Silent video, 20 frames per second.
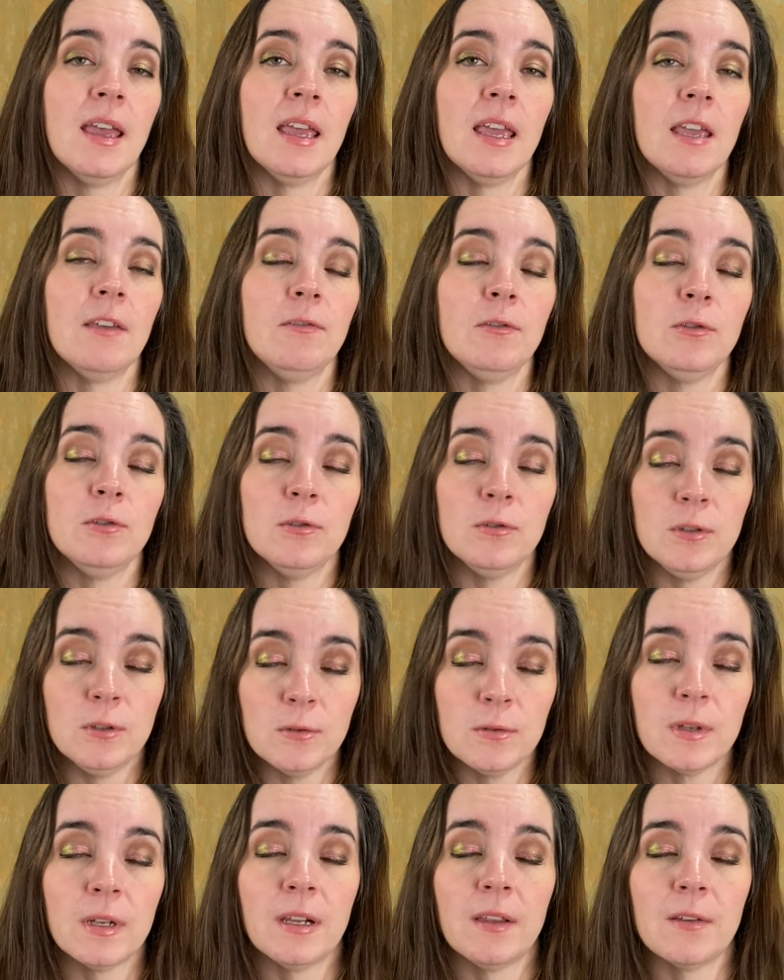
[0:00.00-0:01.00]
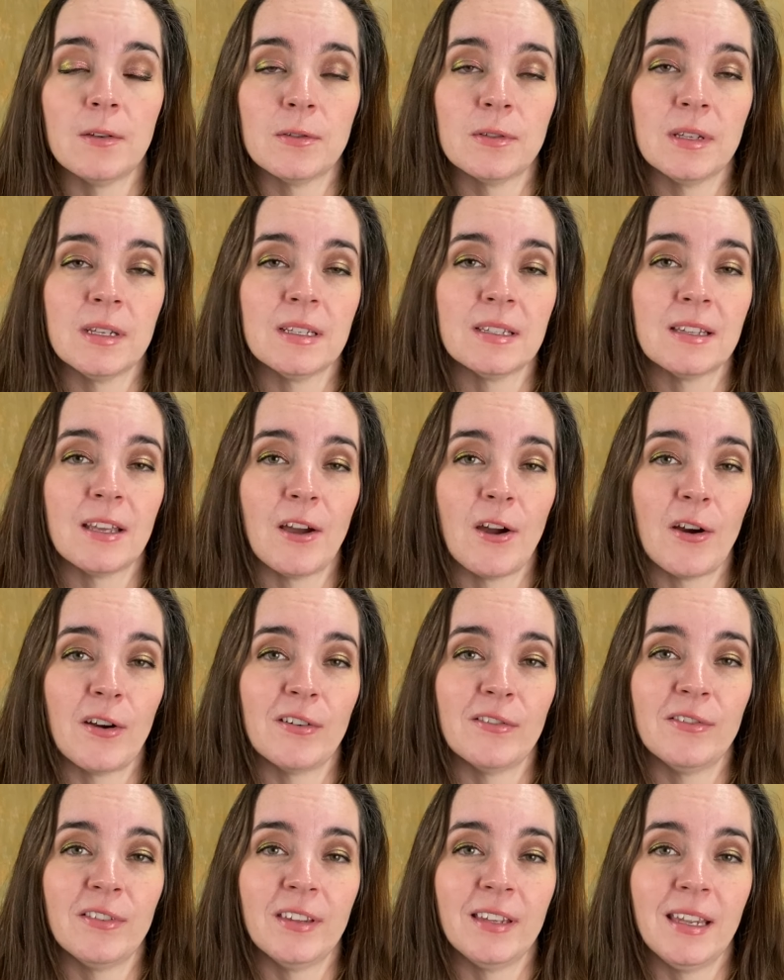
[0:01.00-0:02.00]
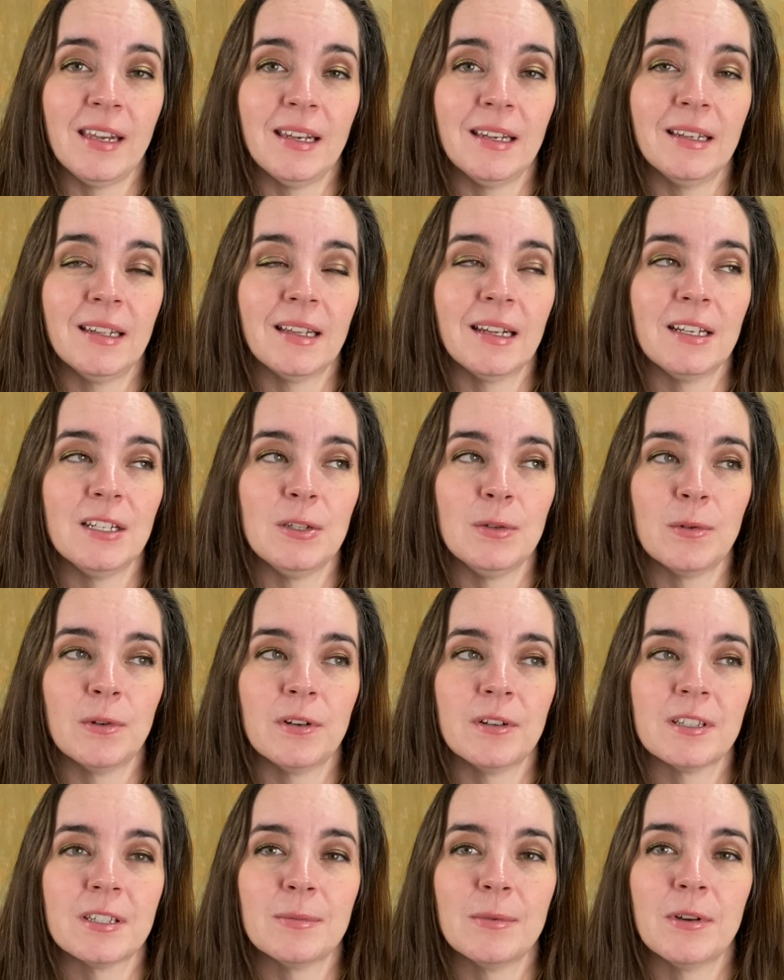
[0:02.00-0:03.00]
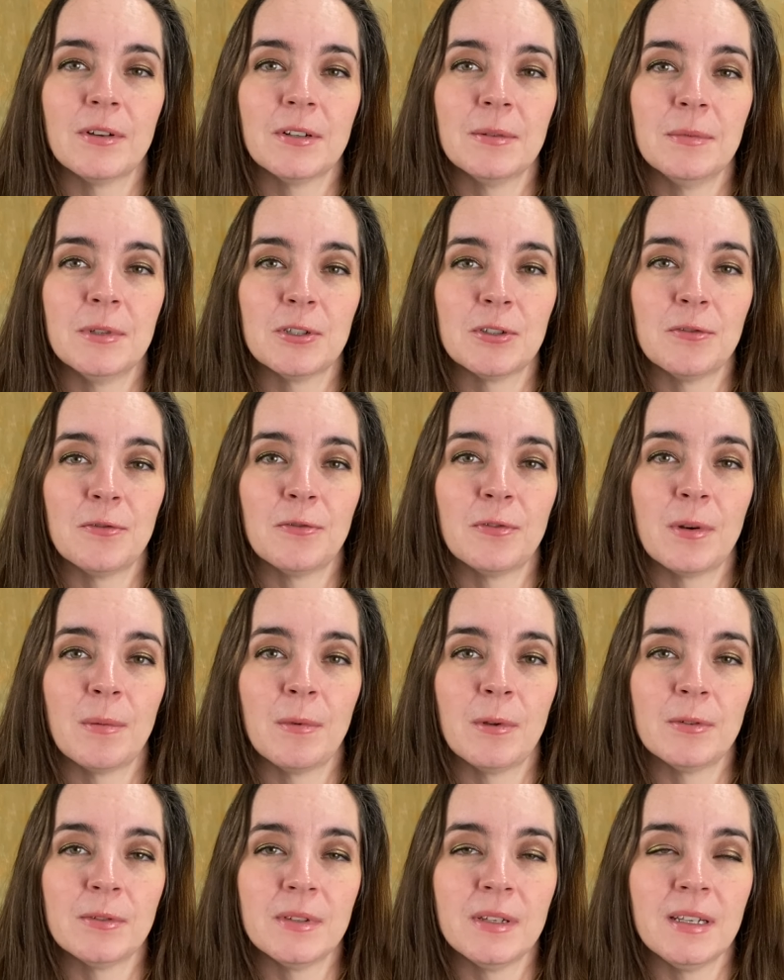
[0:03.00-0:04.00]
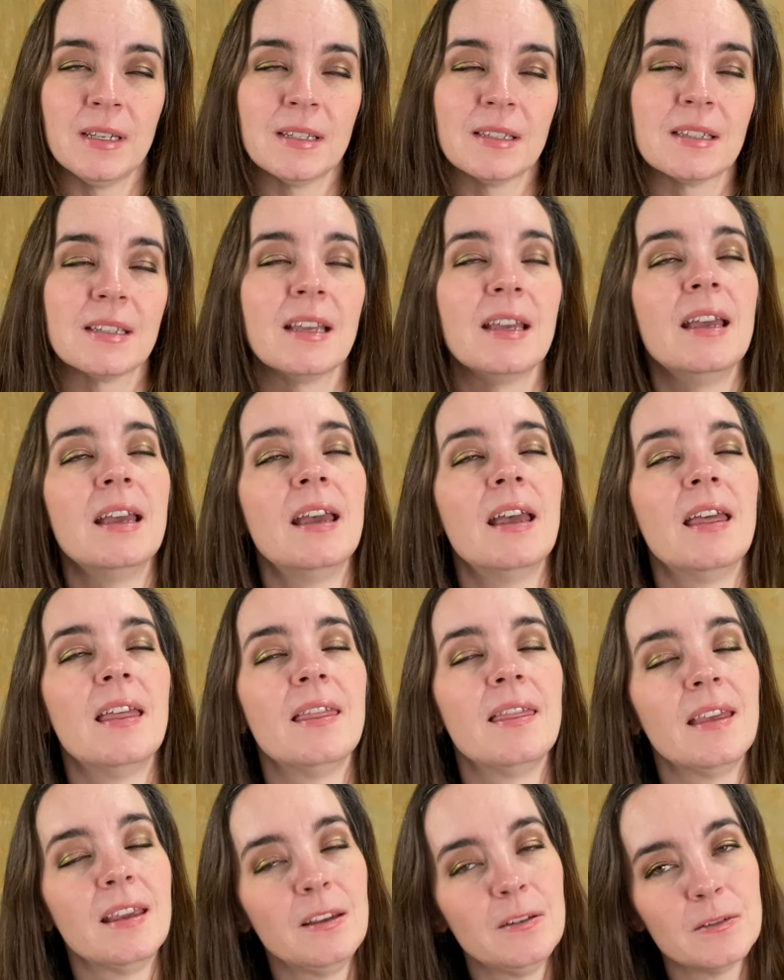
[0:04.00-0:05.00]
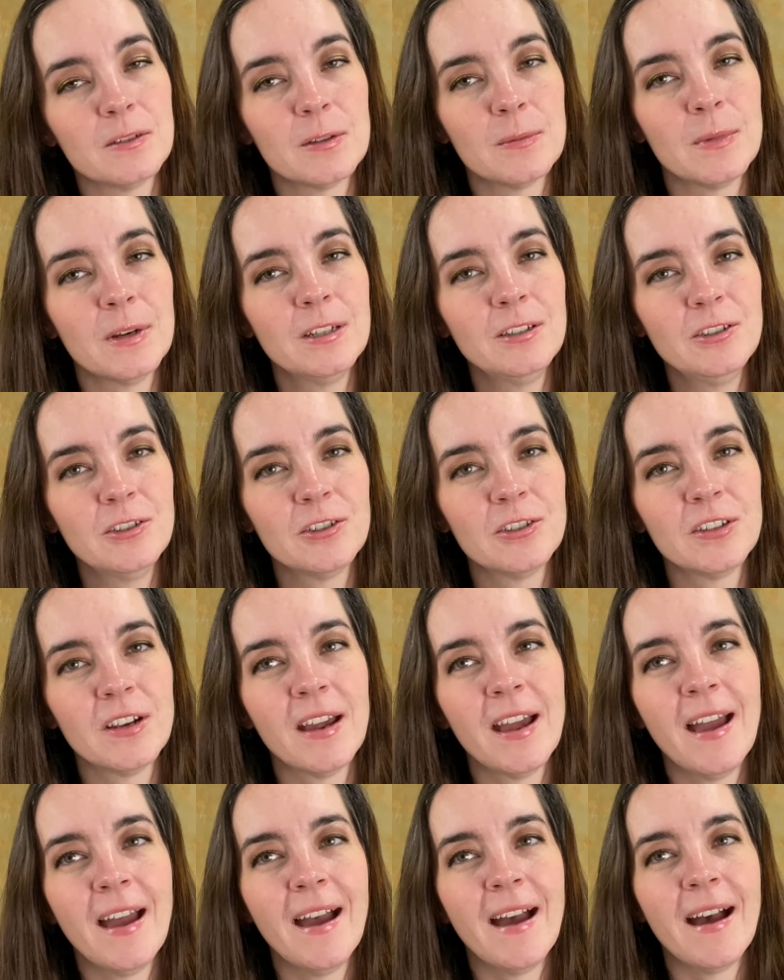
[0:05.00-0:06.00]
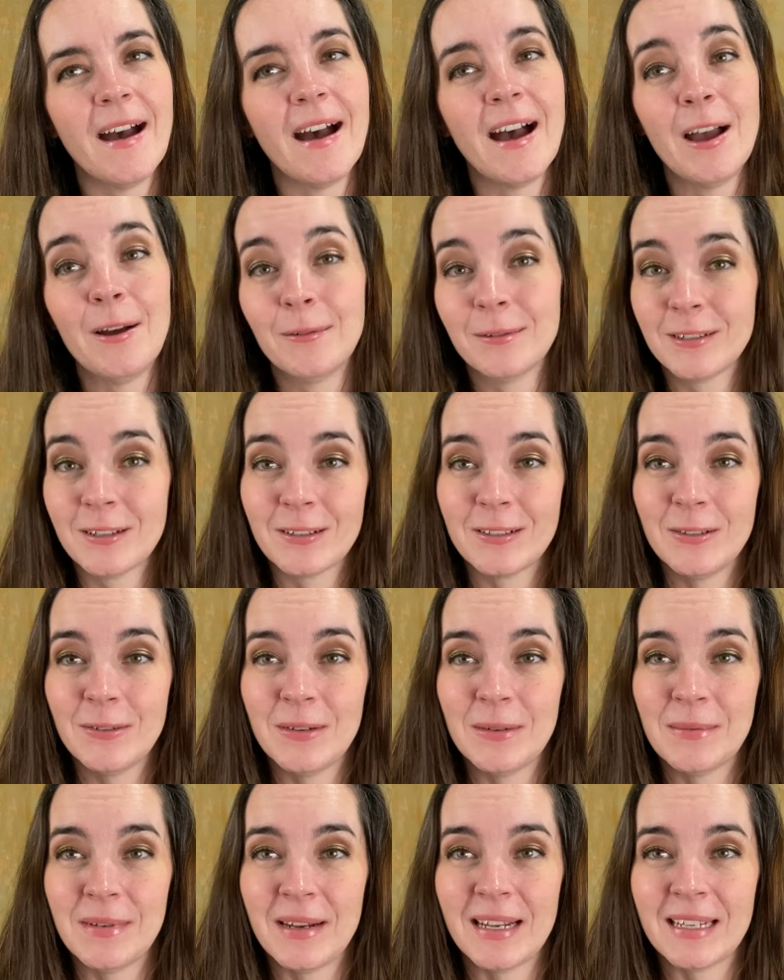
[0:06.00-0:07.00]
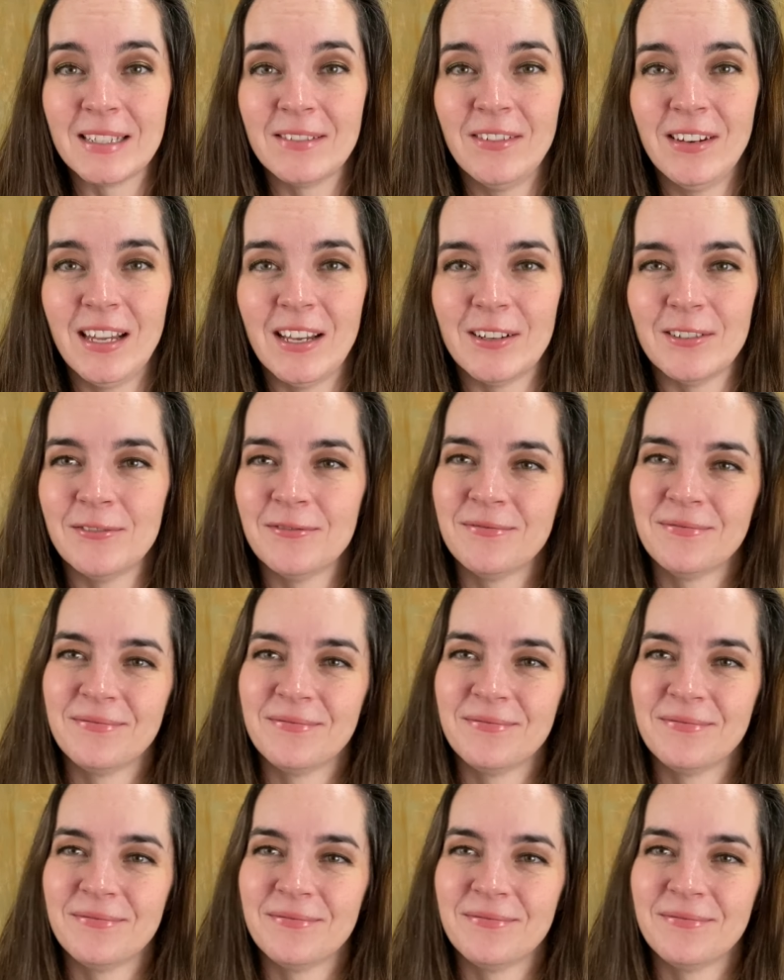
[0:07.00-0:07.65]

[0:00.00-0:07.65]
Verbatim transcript: If you do use any of those links, they are affiliated, and I do earn a small commission from those links. Thank you so much. I will talk to you in my next video.